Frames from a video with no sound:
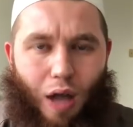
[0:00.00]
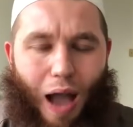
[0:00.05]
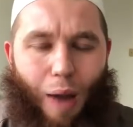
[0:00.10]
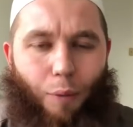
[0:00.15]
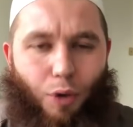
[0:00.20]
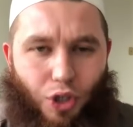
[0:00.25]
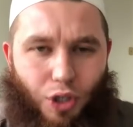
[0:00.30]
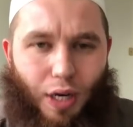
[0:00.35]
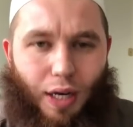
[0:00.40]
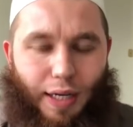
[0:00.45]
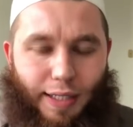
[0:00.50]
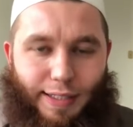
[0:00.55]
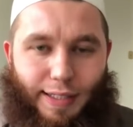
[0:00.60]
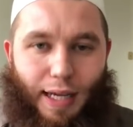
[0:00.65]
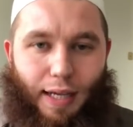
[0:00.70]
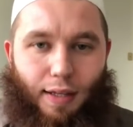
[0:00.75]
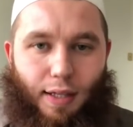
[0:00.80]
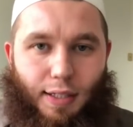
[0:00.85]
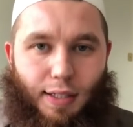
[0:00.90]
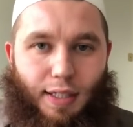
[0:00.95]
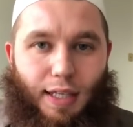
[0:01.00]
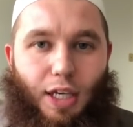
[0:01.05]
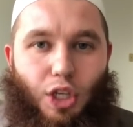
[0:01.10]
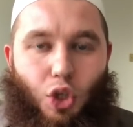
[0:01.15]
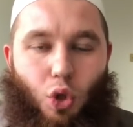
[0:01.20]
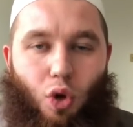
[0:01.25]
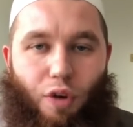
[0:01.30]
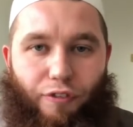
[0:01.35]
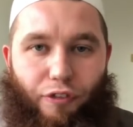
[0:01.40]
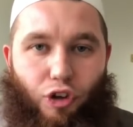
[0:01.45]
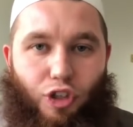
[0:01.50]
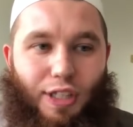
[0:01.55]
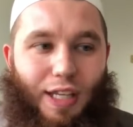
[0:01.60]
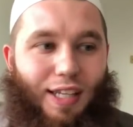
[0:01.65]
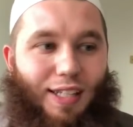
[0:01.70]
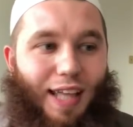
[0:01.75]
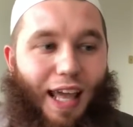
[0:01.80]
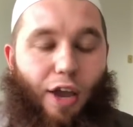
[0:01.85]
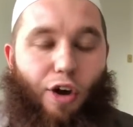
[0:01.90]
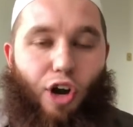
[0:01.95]
I want you to understand this. These
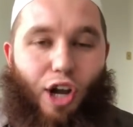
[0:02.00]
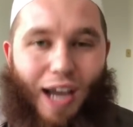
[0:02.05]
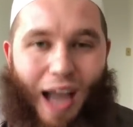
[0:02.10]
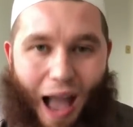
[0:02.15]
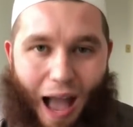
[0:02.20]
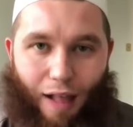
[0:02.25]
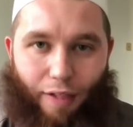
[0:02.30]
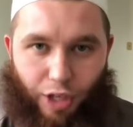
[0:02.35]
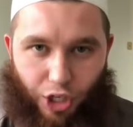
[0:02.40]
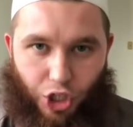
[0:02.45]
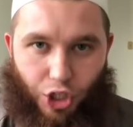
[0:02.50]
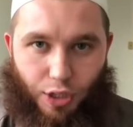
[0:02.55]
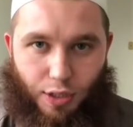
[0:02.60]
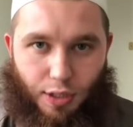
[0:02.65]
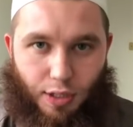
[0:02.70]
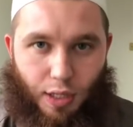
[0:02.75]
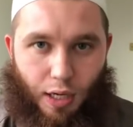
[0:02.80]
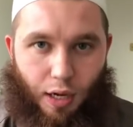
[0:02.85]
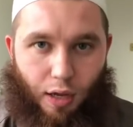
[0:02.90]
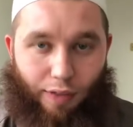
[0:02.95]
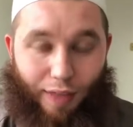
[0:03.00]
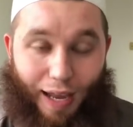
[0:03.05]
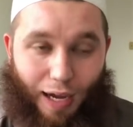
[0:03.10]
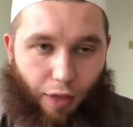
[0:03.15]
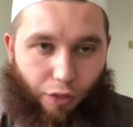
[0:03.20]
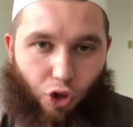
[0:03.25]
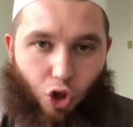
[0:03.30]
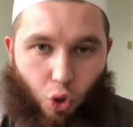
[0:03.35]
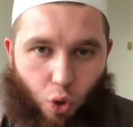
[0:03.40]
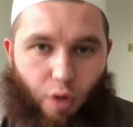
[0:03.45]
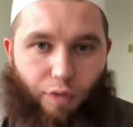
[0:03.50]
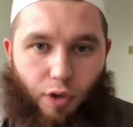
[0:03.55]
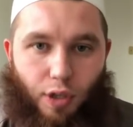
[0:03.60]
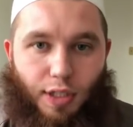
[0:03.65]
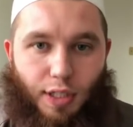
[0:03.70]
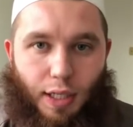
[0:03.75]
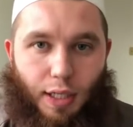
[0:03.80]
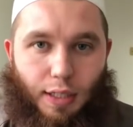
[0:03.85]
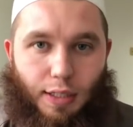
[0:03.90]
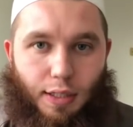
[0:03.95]
universities, they are colleges. They're
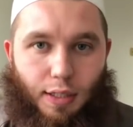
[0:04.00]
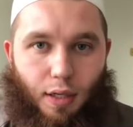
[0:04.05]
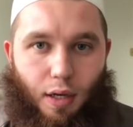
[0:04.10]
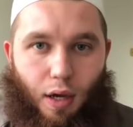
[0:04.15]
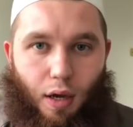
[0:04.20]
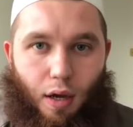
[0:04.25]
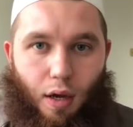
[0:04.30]
universities.